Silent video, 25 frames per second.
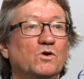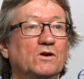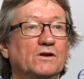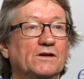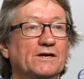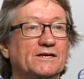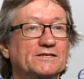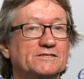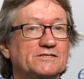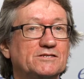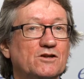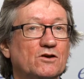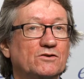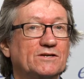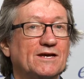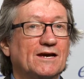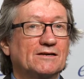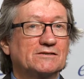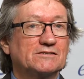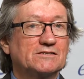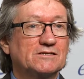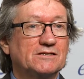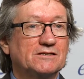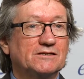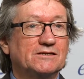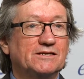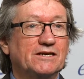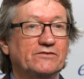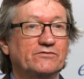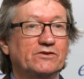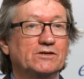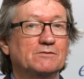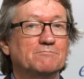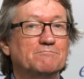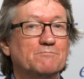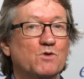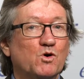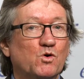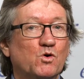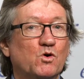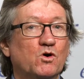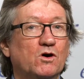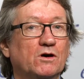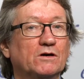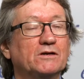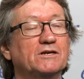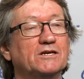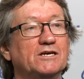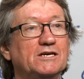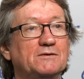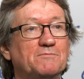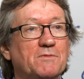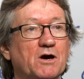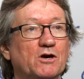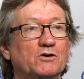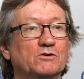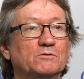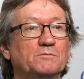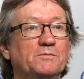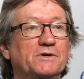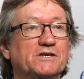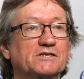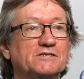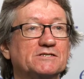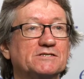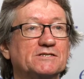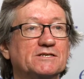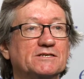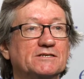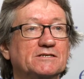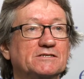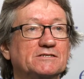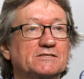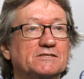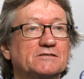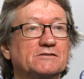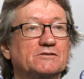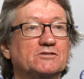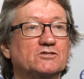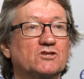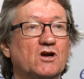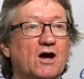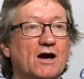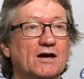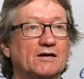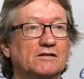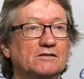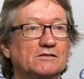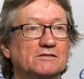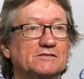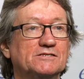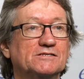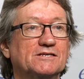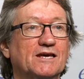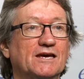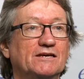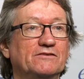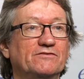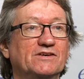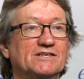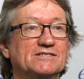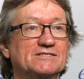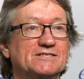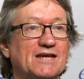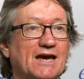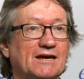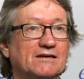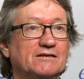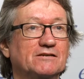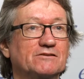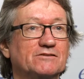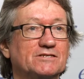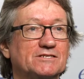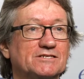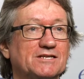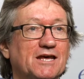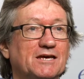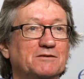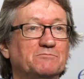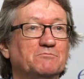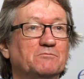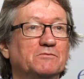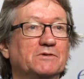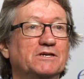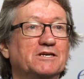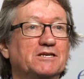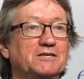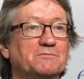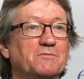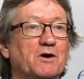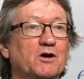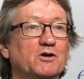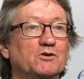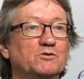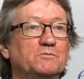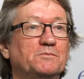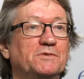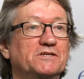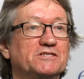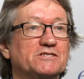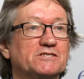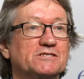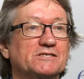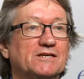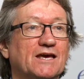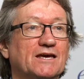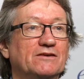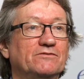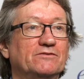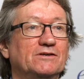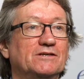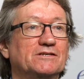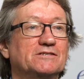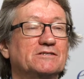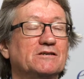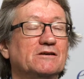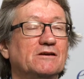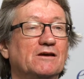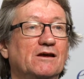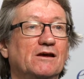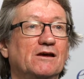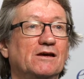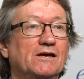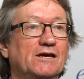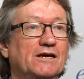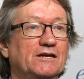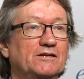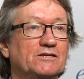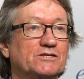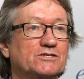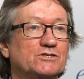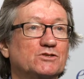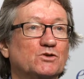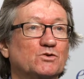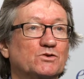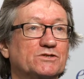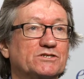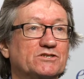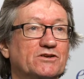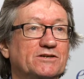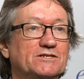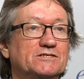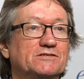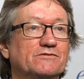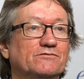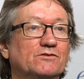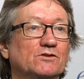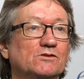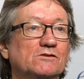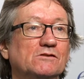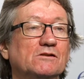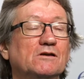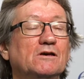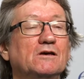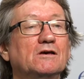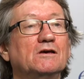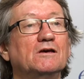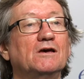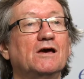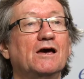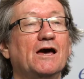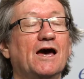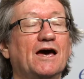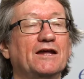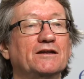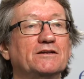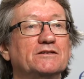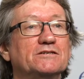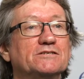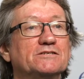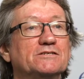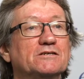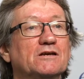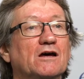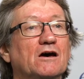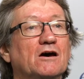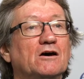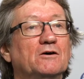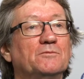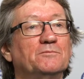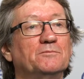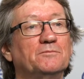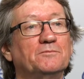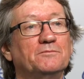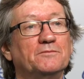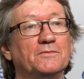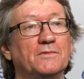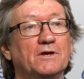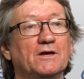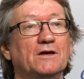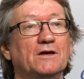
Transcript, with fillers: Well, it's not actually giving more chemo because these trials gave exactly the same chemo but just gave it in a shorter interval. And um,